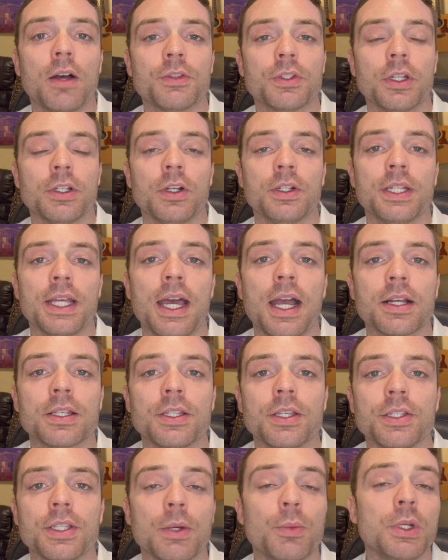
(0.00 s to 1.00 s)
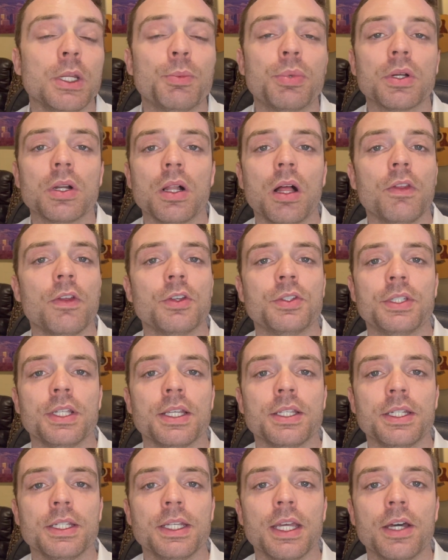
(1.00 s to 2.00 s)
on your taxes. And when you put all those
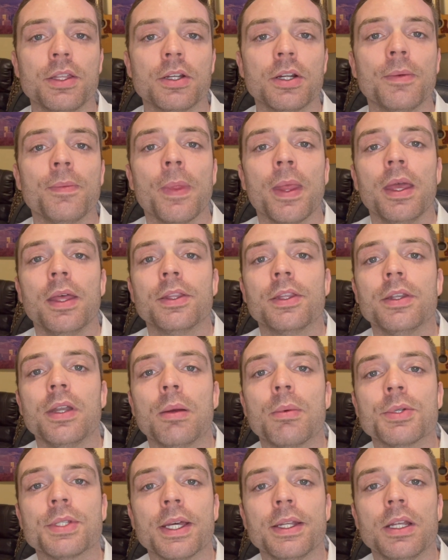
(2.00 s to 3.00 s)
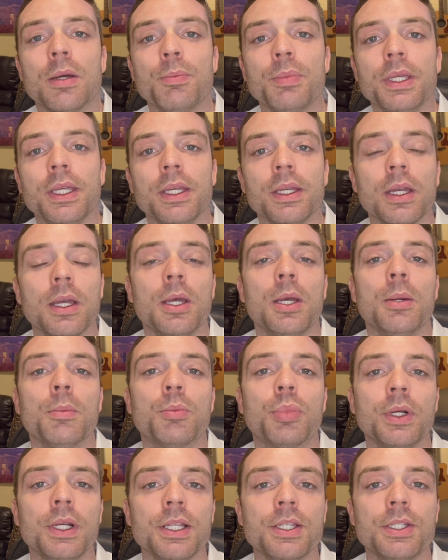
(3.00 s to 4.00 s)
things together, the numbers end up being
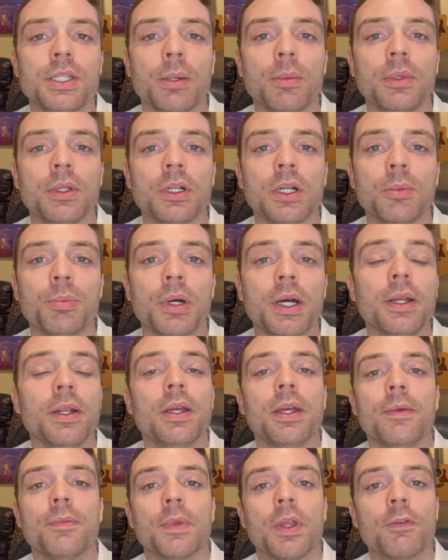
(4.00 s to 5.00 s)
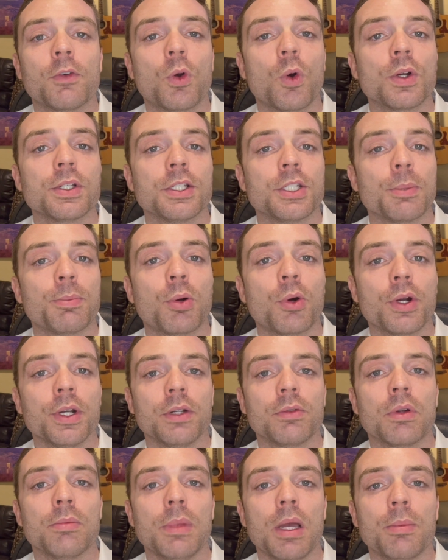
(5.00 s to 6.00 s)
pretty similar. But of course, it's important
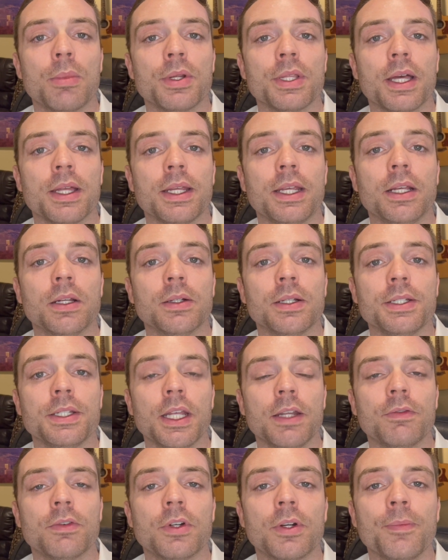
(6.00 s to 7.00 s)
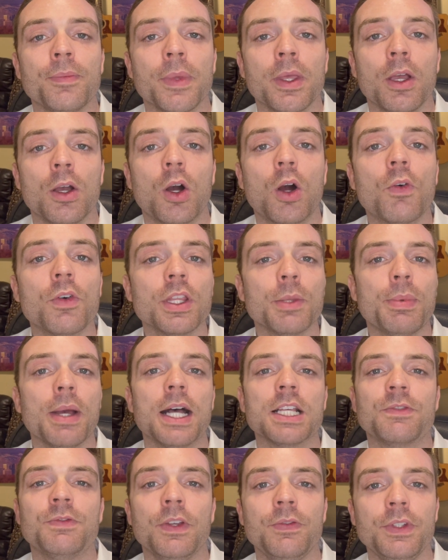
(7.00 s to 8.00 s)
to remember that here in Denver, over the
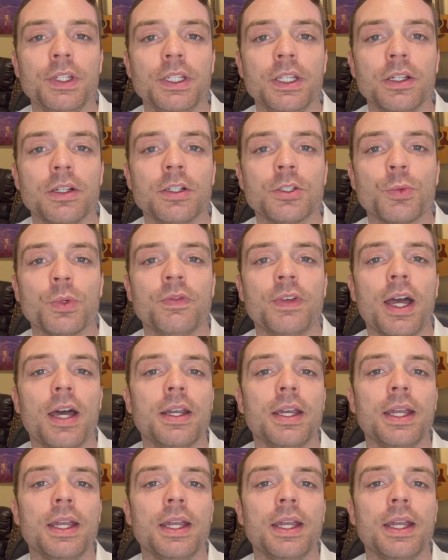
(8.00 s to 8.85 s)
past 50 years, we've had an